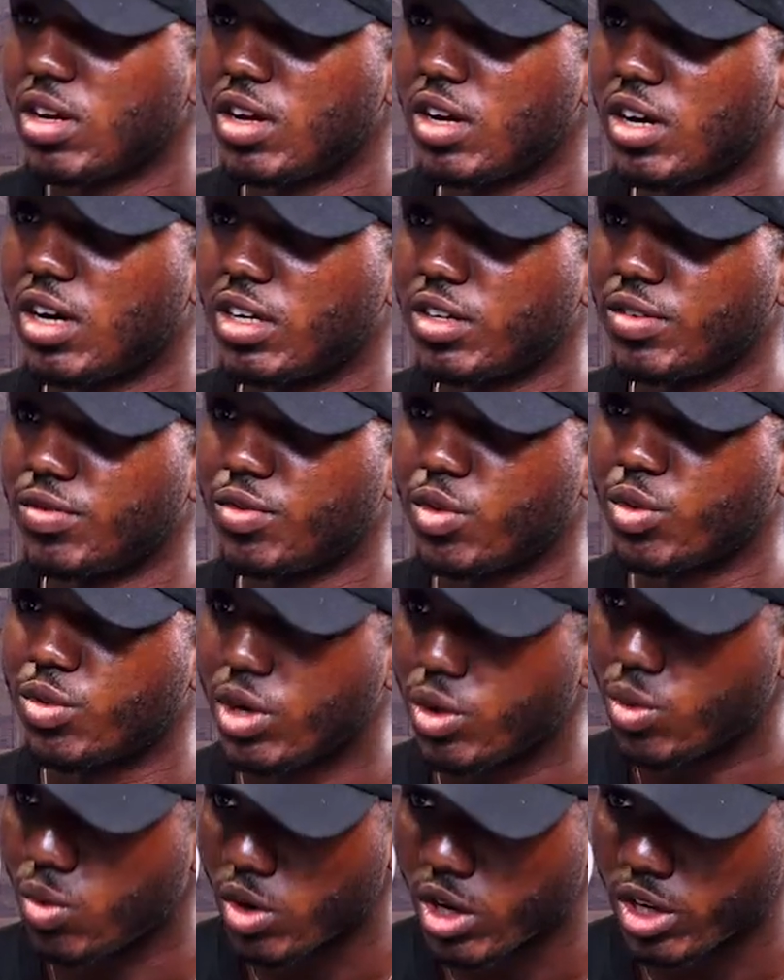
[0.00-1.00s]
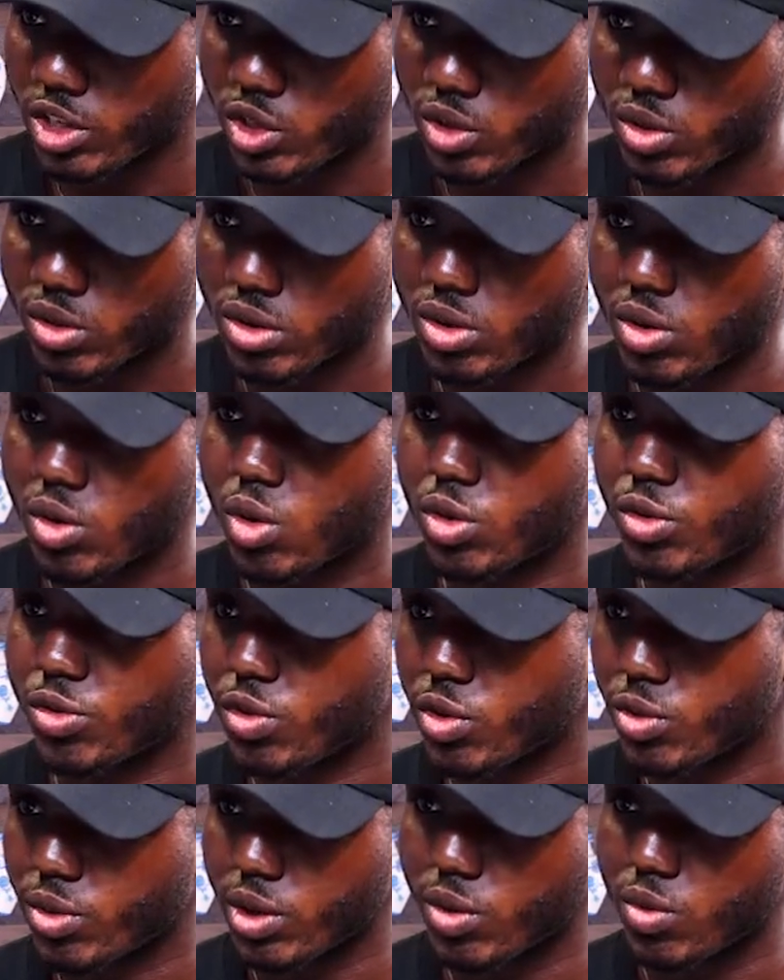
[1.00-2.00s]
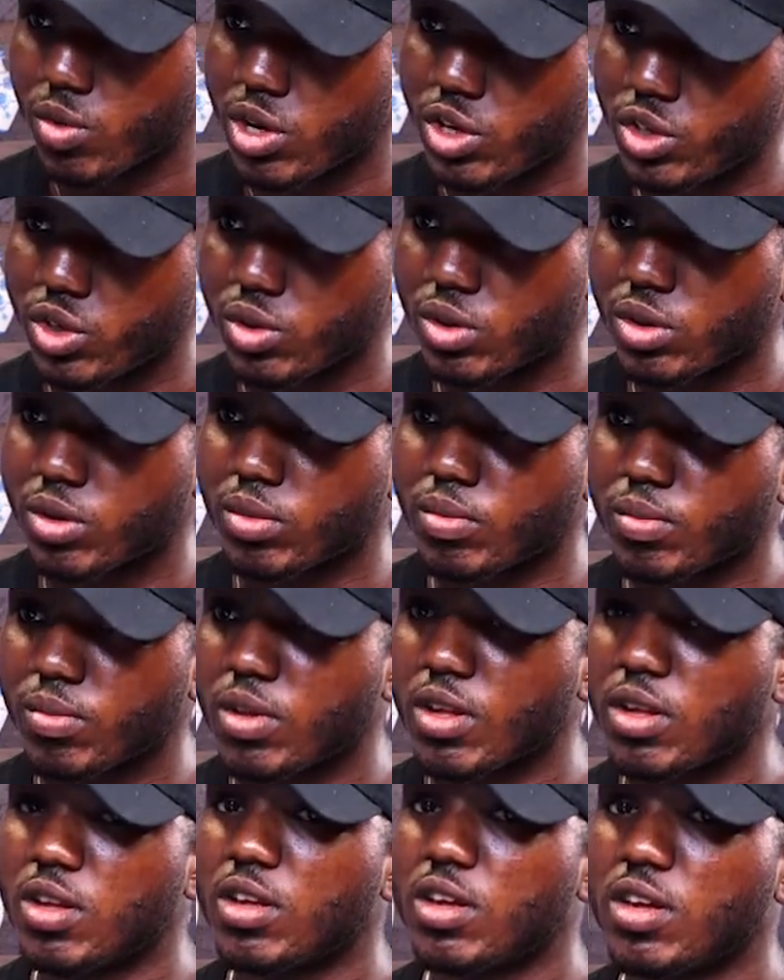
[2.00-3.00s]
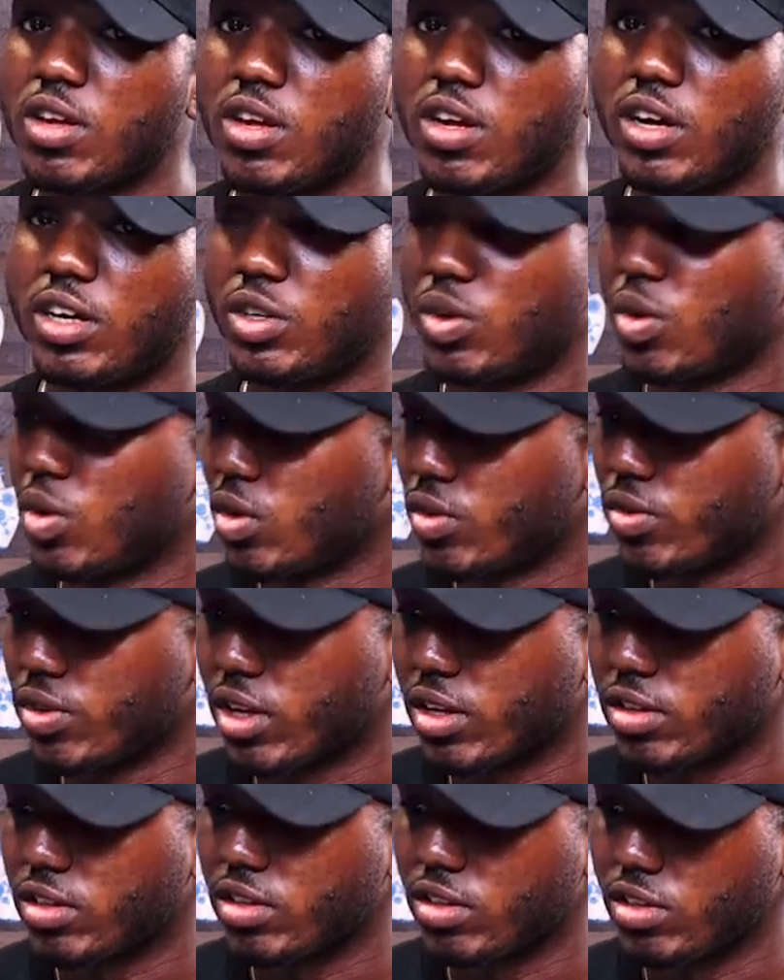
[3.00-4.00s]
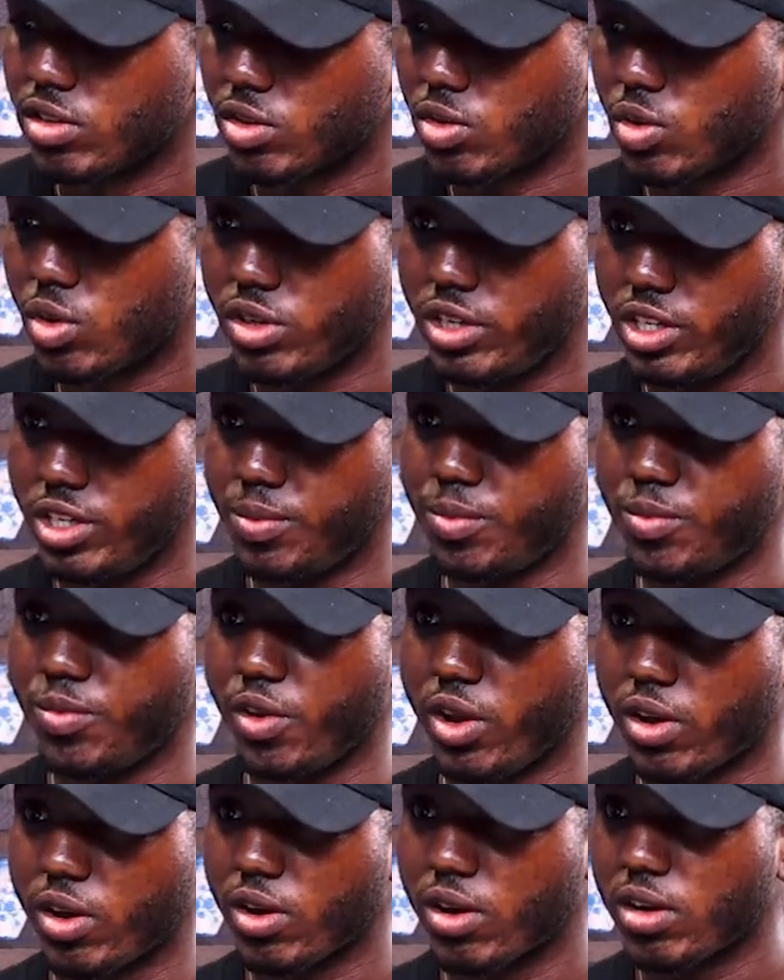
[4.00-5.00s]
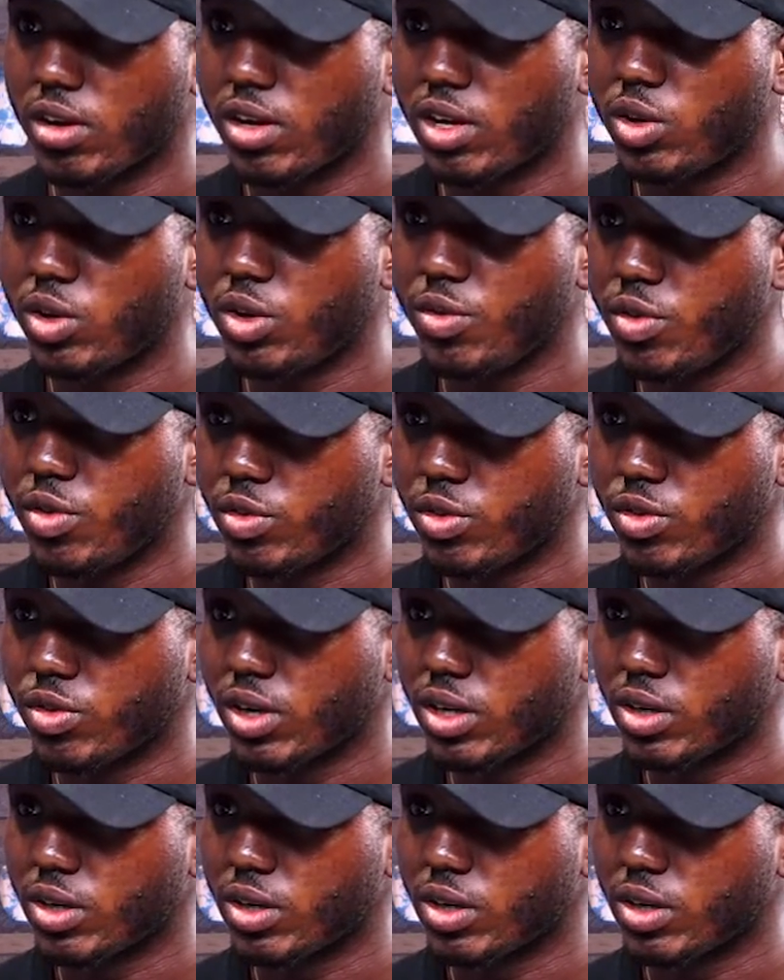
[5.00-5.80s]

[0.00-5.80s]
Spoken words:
And for regulation, court for regulation, and all of that. It's called deepfake. I don't know if you've heard about it.